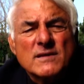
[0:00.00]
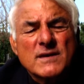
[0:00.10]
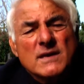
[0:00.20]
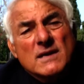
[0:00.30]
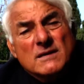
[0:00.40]

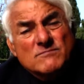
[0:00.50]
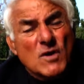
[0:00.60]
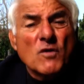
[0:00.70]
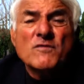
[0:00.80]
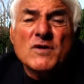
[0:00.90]
The
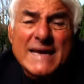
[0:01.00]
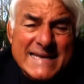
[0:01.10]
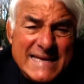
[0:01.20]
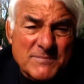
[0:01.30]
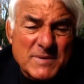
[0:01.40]

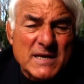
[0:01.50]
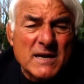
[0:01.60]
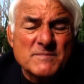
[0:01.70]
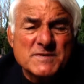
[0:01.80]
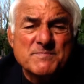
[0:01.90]
overeating
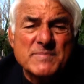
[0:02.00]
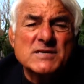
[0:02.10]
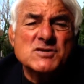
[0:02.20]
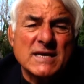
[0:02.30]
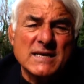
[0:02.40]
becomes
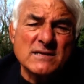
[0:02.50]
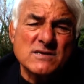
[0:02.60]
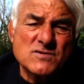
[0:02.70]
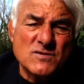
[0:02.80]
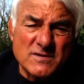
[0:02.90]
binge eating
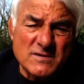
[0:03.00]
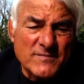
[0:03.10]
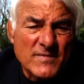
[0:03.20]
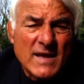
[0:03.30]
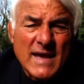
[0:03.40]
disorder.
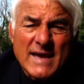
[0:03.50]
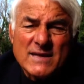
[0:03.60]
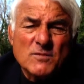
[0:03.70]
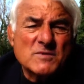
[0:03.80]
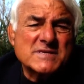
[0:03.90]

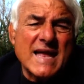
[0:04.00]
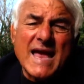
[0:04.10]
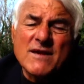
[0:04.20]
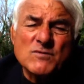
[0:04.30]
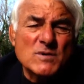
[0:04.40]
And almost
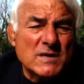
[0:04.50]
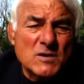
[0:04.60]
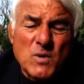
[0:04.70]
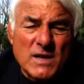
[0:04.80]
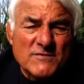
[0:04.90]
everyone
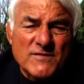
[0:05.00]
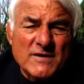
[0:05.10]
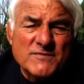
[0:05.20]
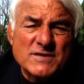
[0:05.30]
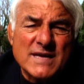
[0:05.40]
can
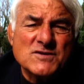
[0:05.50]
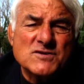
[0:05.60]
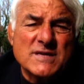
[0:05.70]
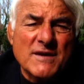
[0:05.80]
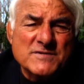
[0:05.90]
qualify for
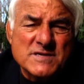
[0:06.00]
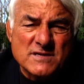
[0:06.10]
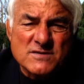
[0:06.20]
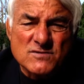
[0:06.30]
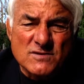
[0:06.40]
attention
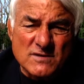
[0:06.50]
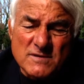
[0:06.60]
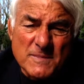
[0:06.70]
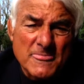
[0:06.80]
deficit disorder.